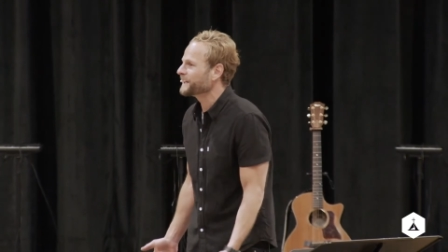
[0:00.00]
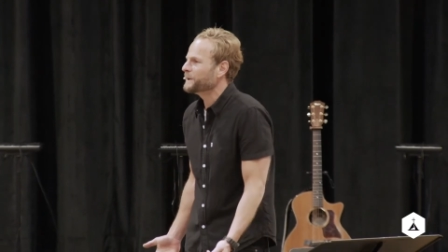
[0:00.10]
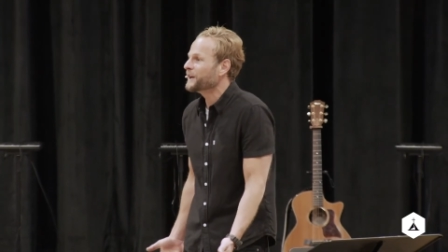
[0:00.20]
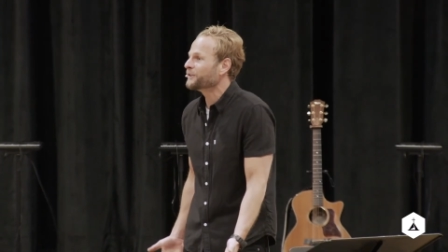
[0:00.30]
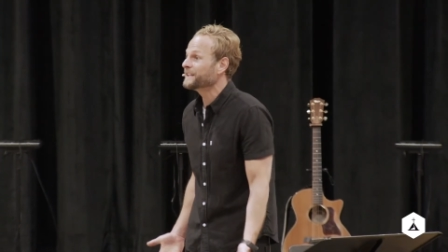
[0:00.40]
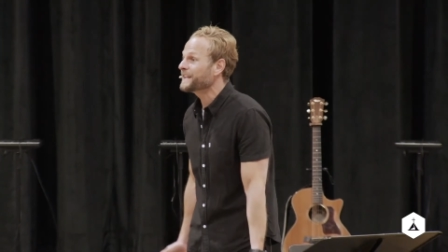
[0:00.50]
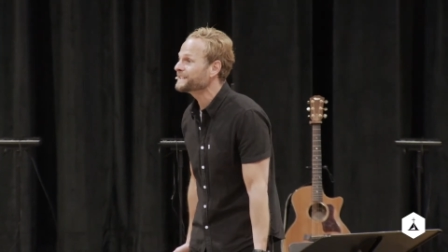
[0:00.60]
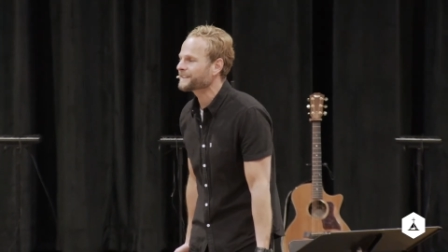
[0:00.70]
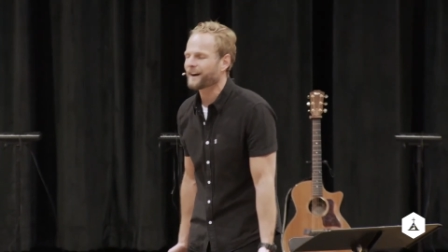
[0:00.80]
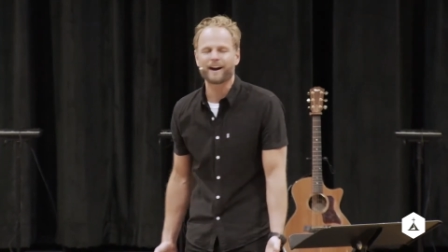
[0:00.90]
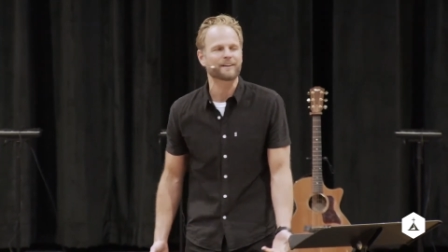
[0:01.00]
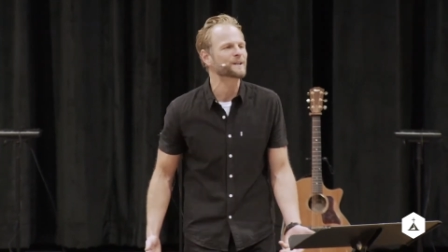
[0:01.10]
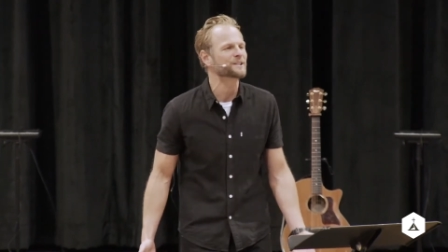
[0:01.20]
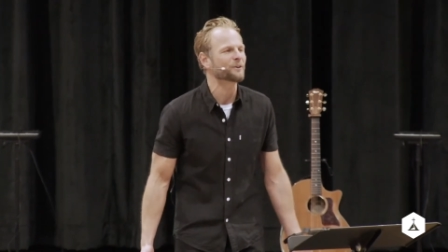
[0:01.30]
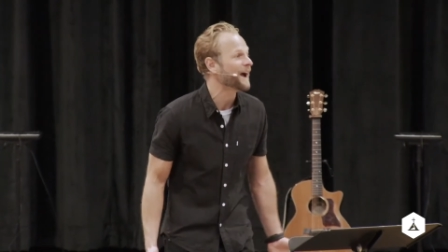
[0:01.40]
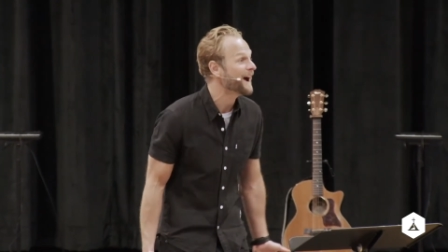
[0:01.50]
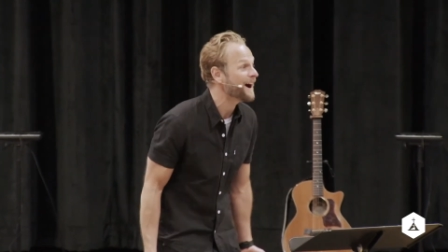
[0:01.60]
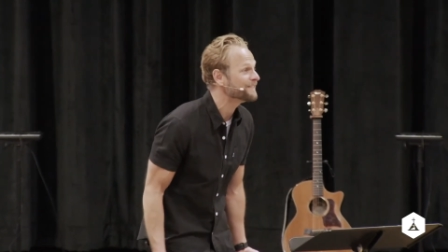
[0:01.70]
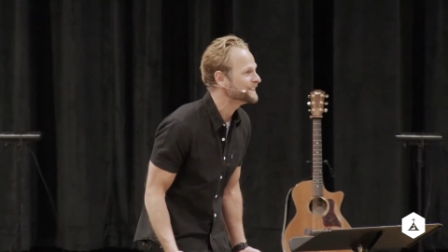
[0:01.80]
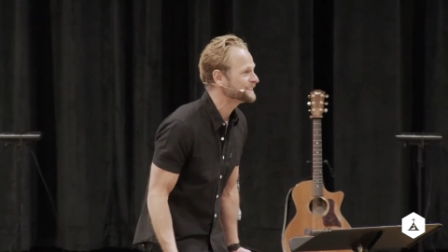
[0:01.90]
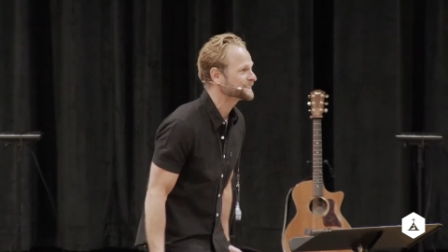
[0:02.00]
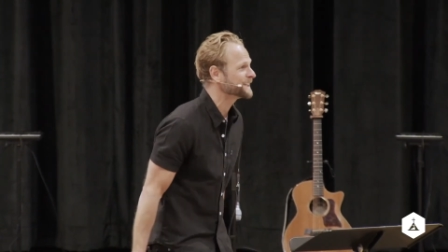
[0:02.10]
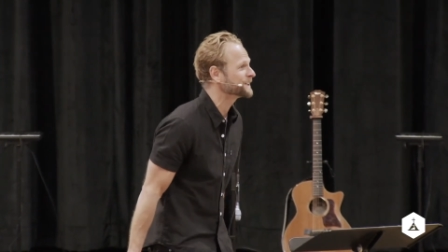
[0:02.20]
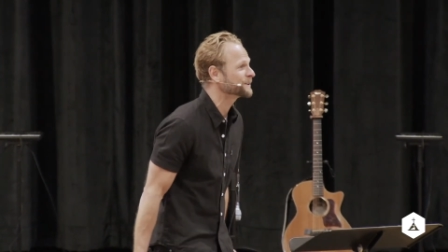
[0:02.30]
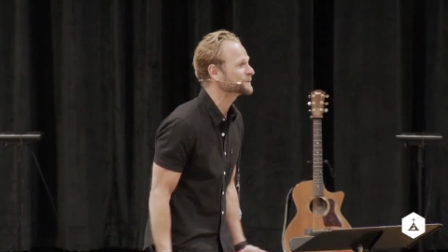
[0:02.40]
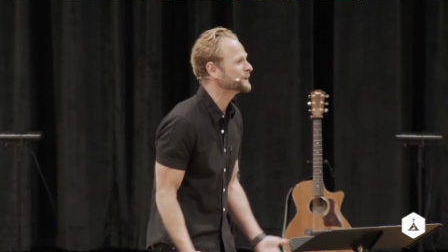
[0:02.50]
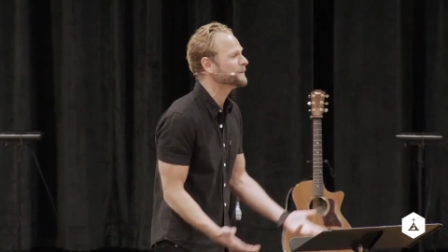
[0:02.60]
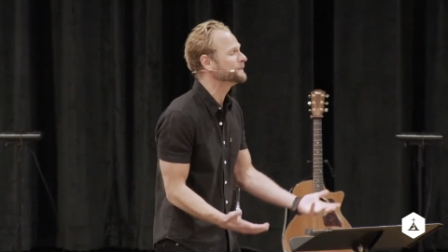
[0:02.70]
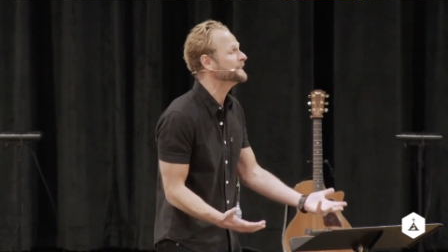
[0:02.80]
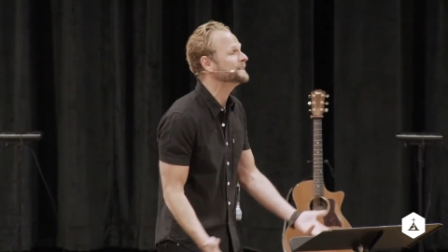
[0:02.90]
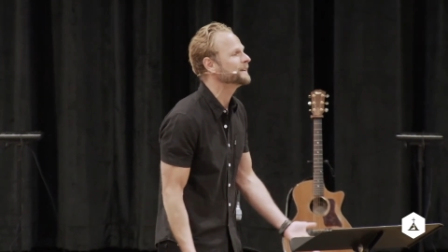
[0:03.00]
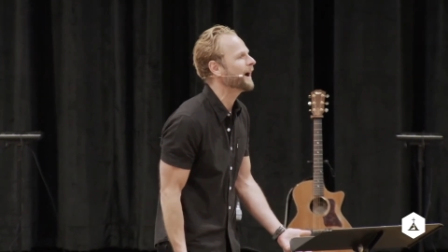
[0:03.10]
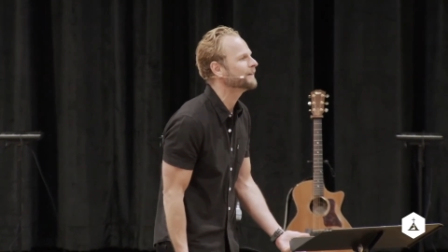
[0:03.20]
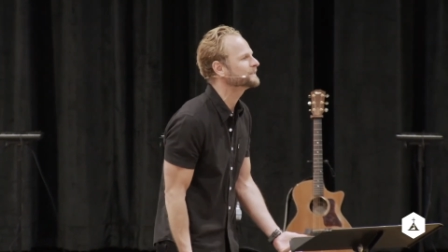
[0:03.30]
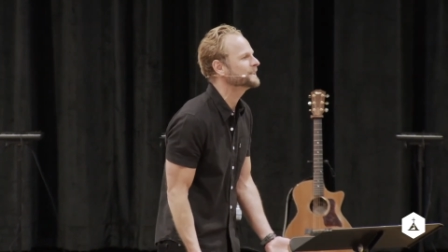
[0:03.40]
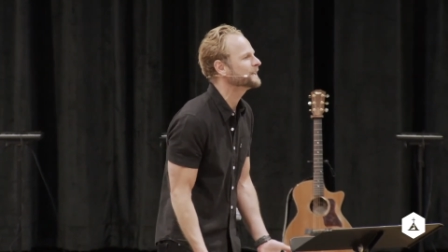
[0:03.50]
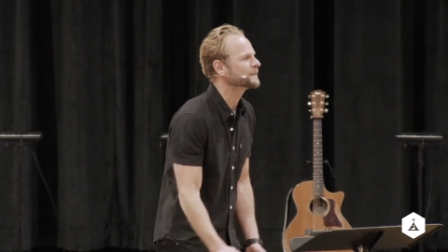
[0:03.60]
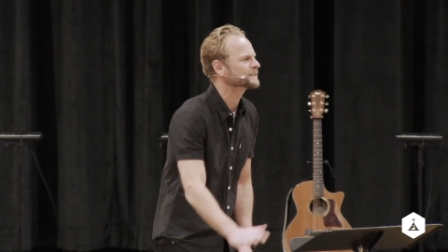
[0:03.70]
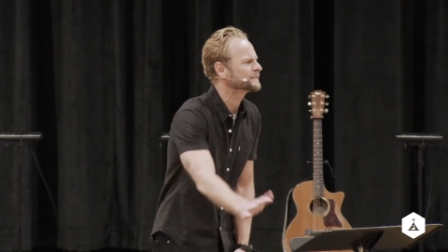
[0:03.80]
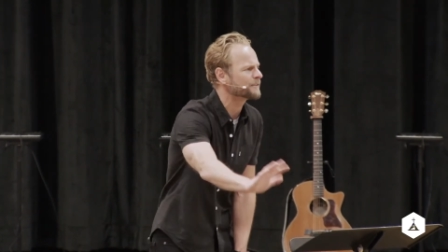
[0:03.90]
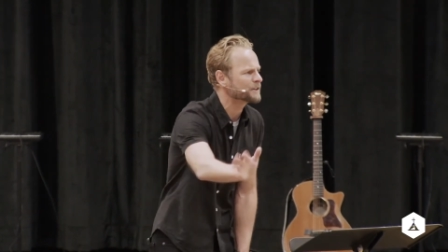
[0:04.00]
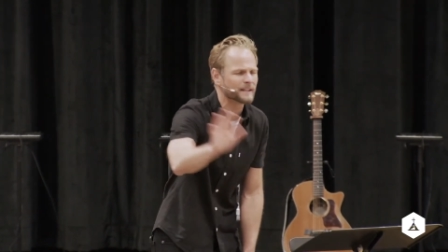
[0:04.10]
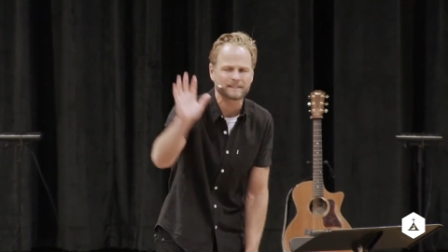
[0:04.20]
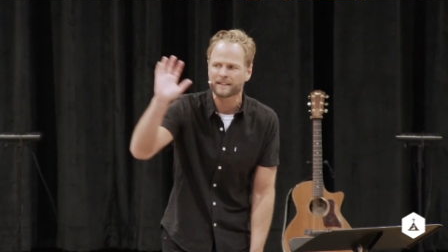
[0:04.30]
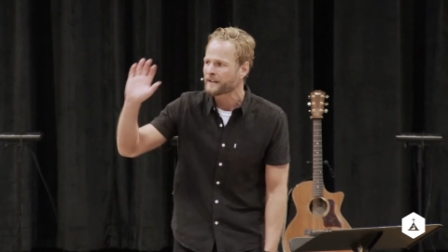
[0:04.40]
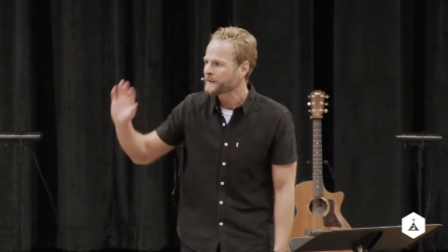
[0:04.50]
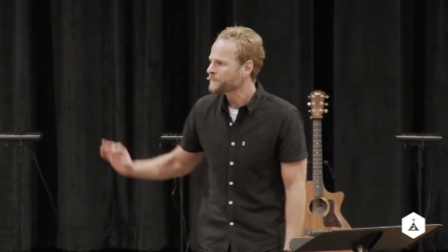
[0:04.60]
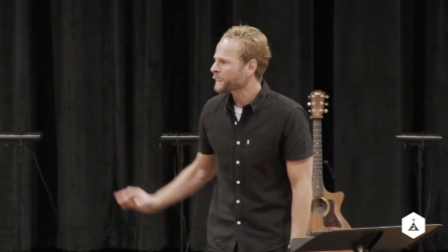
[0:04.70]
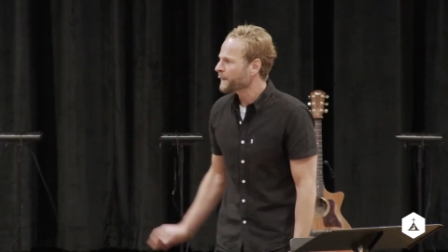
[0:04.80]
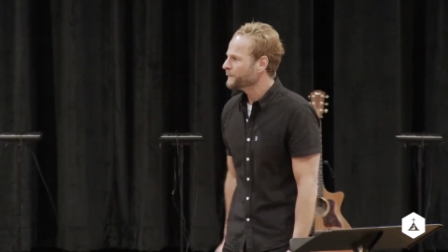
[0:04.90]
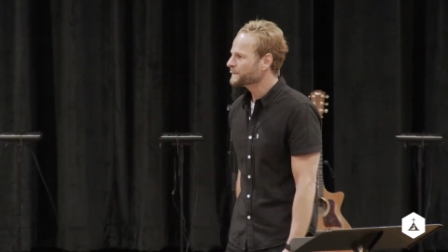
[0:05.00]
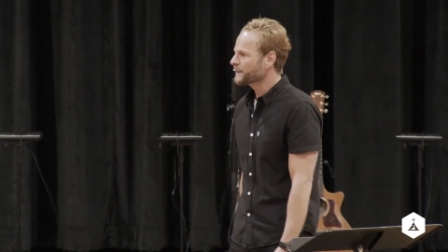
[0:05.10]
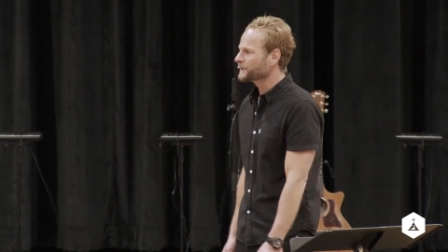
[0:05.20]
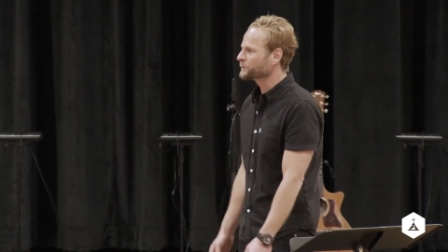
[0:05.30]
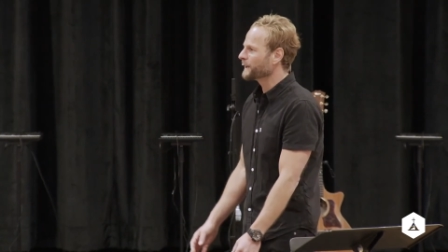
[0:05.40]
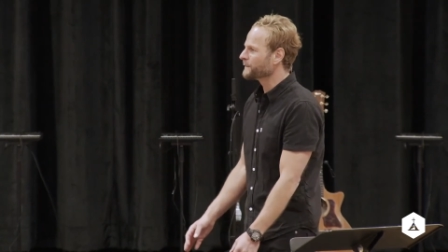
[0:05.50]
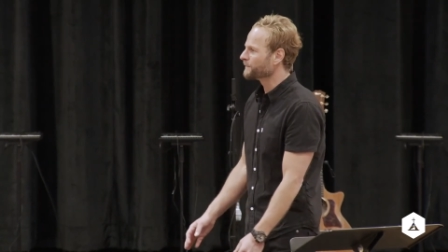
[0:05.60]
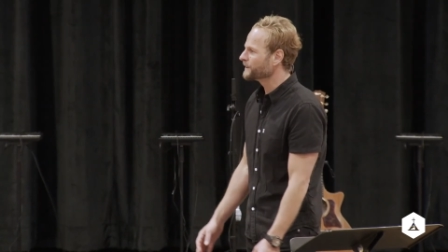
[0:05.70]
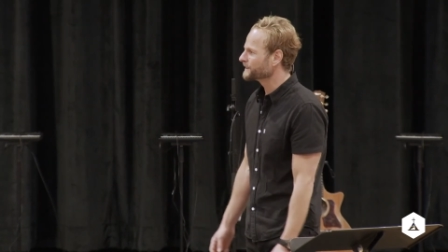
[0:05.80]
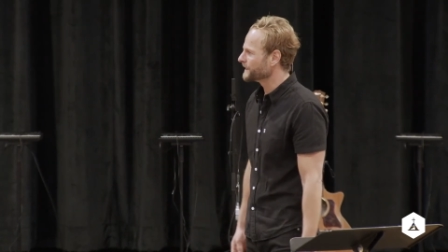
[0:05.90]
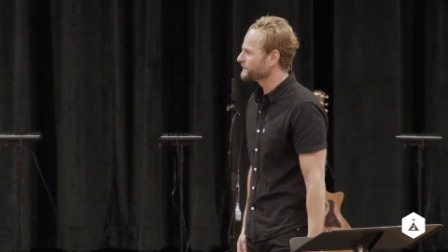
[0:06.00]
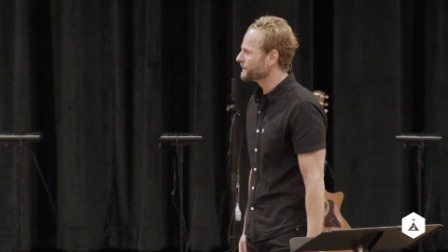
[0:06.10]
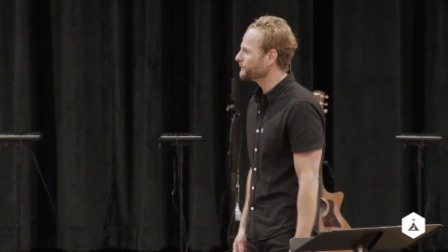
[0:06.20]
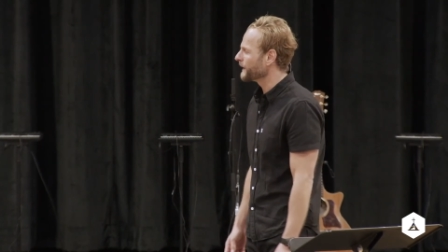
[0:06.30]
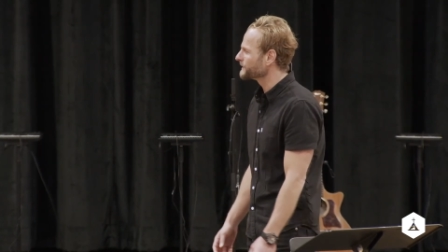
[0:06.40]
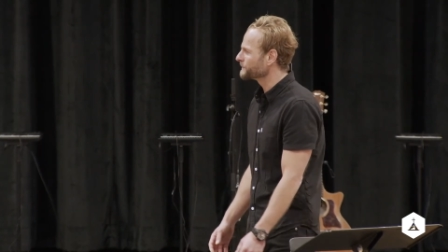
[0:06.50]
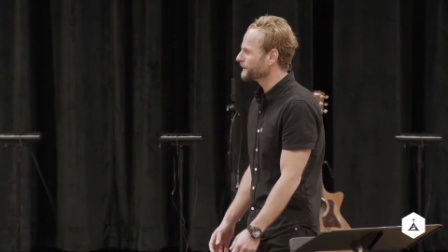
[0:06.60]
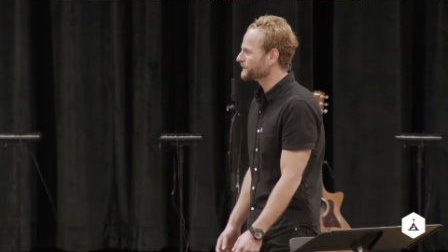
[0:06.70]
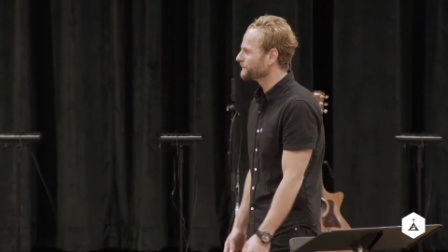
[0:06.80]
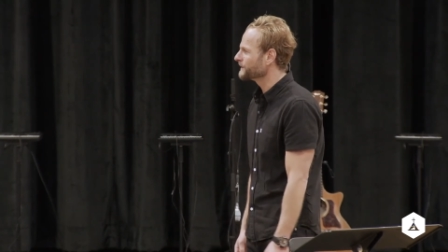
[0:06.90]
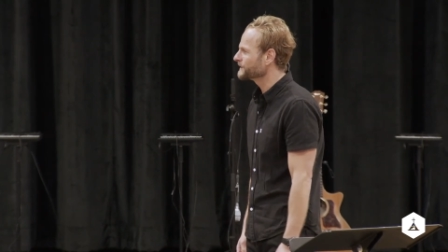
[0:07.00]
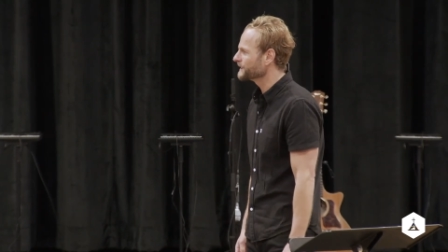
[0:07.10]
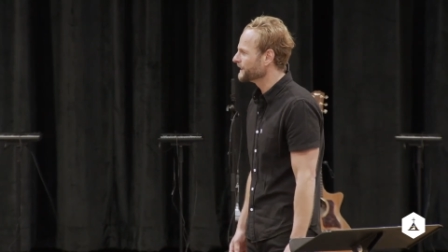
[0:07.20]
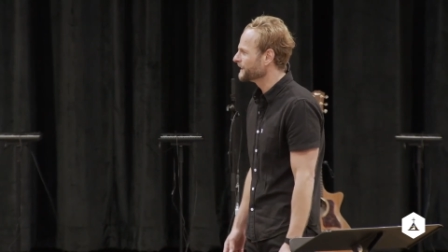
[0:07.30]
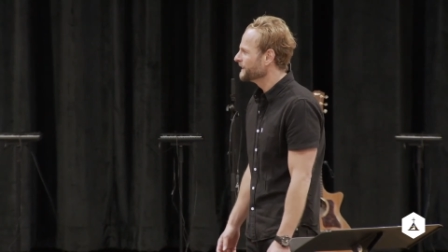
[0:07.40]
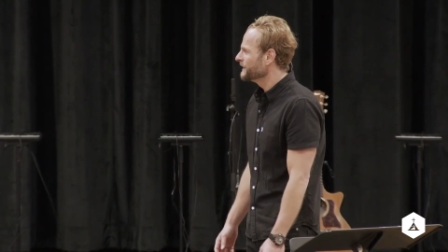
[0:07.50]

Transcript: We don't need to hide. We don't have any secrets. We don't need to have secrets because everything's been touched by the mercy, it's been blessed by the mercy.